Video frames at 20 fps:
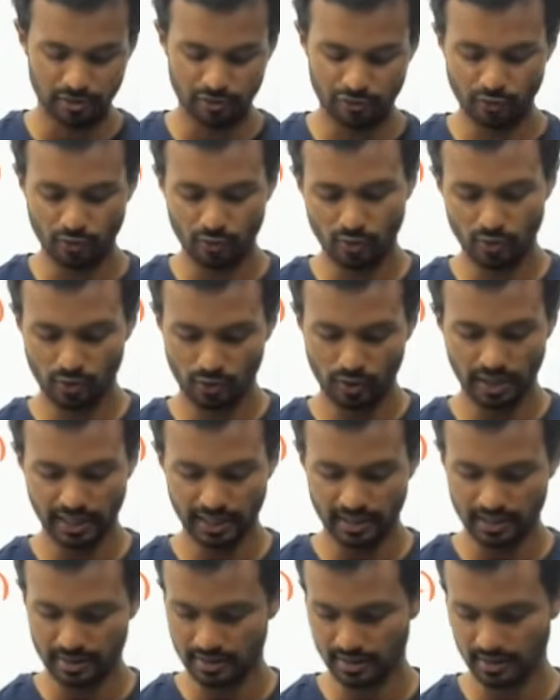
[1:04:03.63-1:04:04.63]
before,
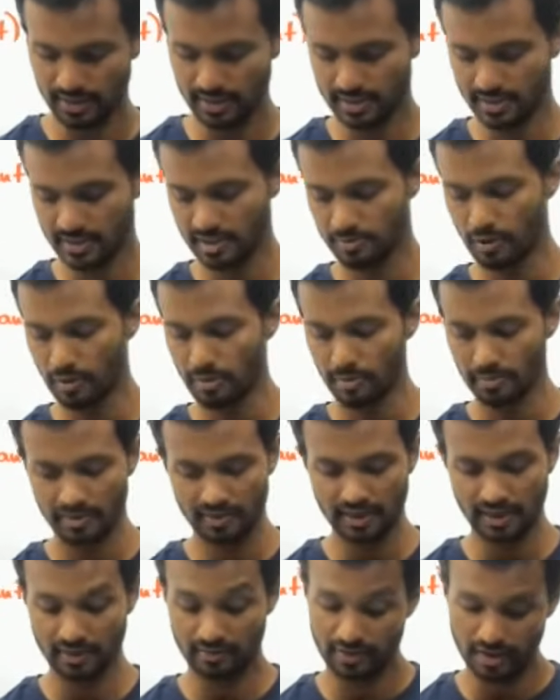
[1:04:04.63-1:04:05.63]
like reasons pop up
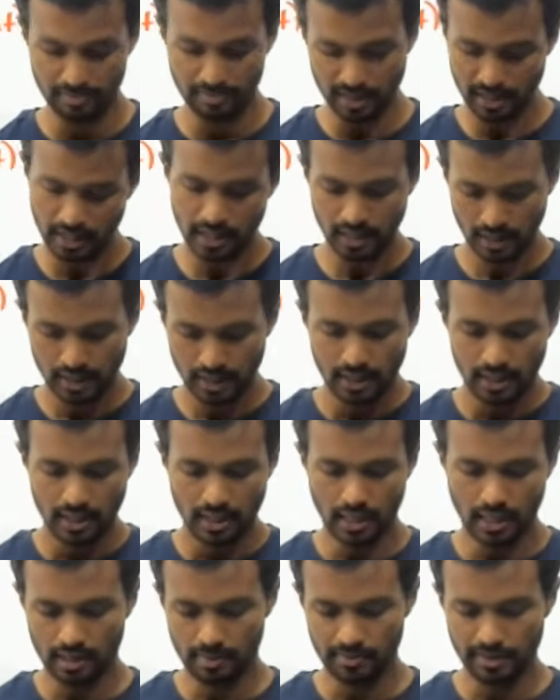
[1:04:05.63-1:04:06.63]
in that way, but
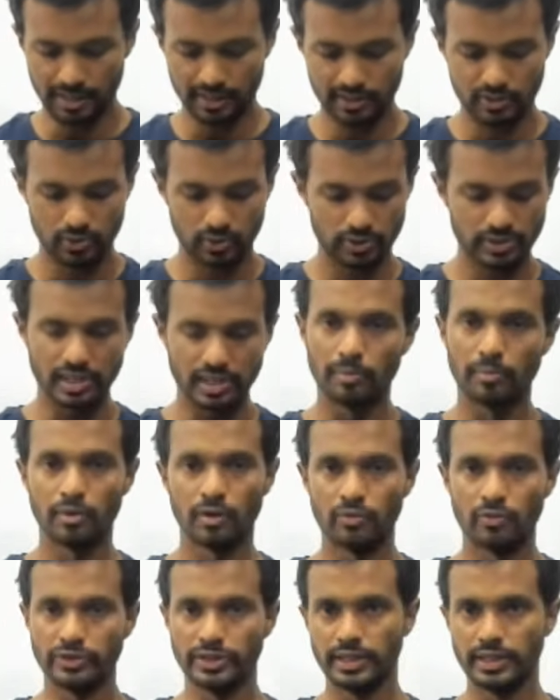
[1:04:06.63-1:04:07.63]
I'll make sure
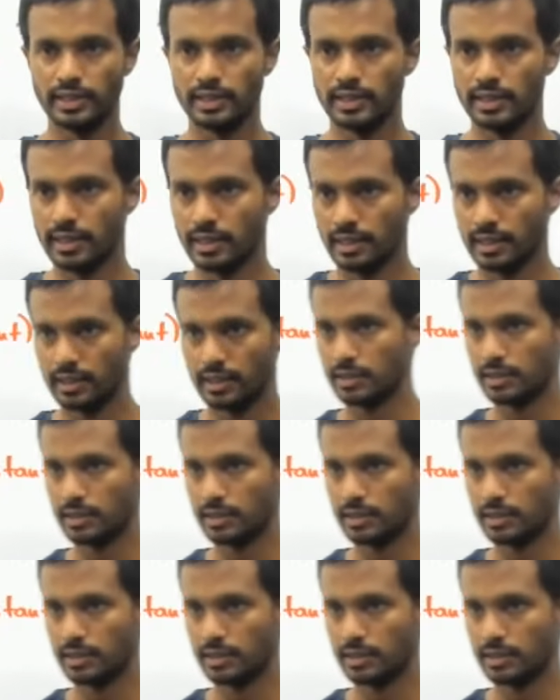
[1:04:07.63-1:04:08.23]
somehow within